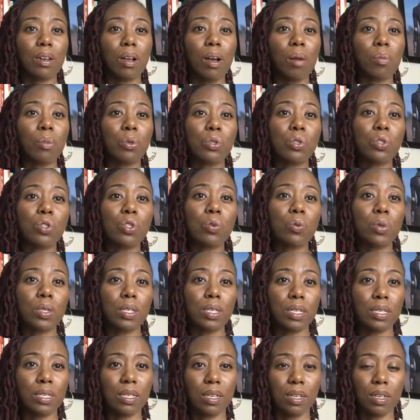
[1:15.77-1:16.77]
almost
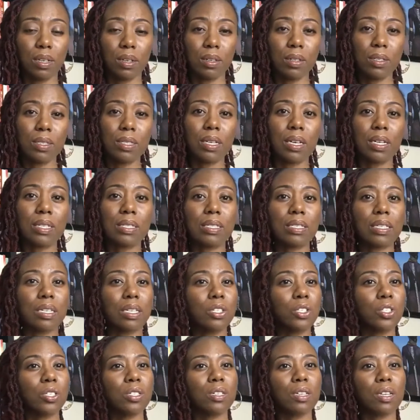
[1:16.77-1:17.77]
20 years as an
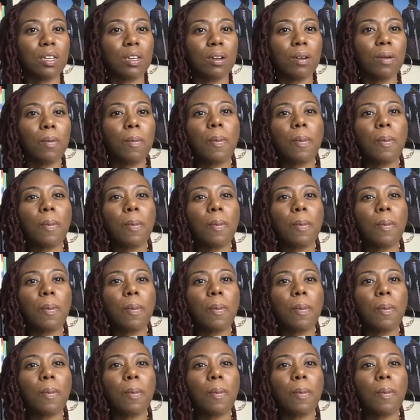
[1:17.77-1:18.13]
engineer.